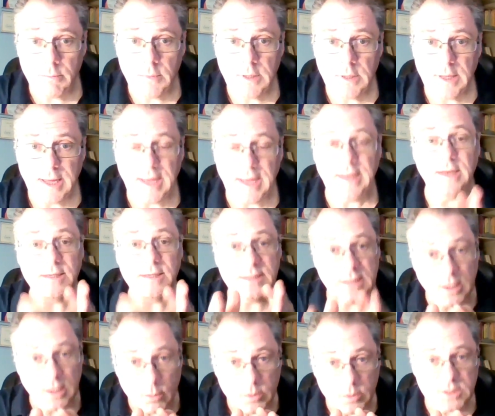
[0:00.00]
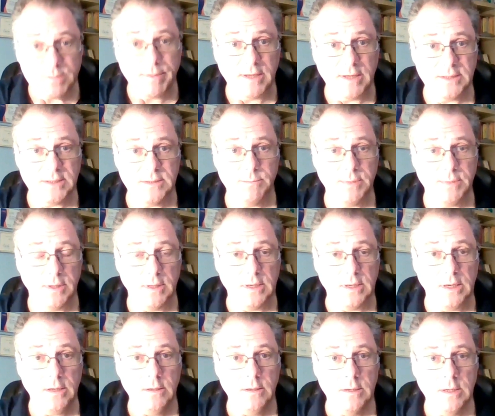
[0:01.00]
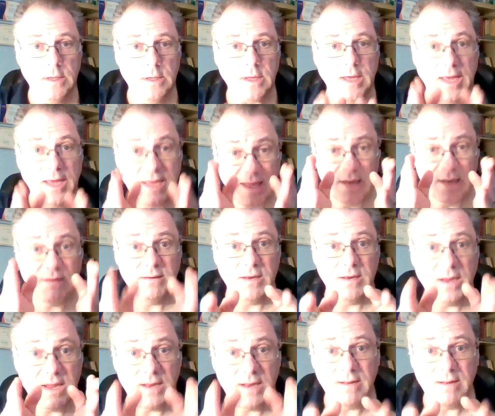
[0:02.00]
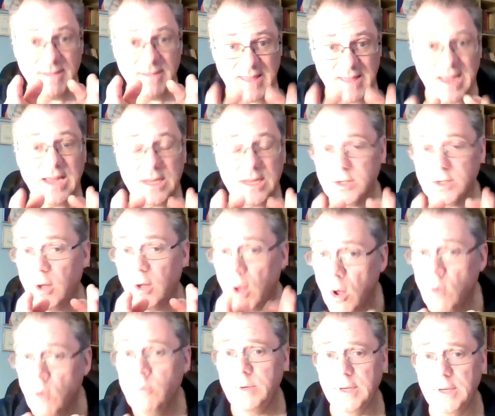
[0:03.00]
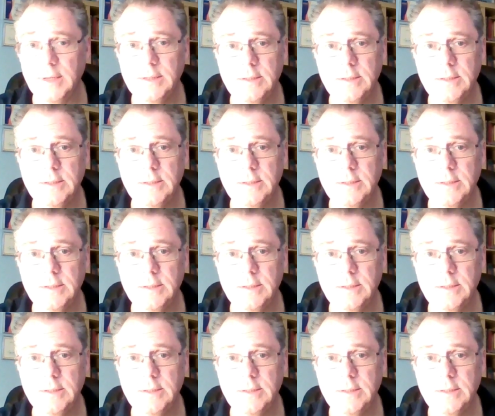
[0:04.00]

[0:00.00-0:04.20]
and it's their responsibility, and they get to own it.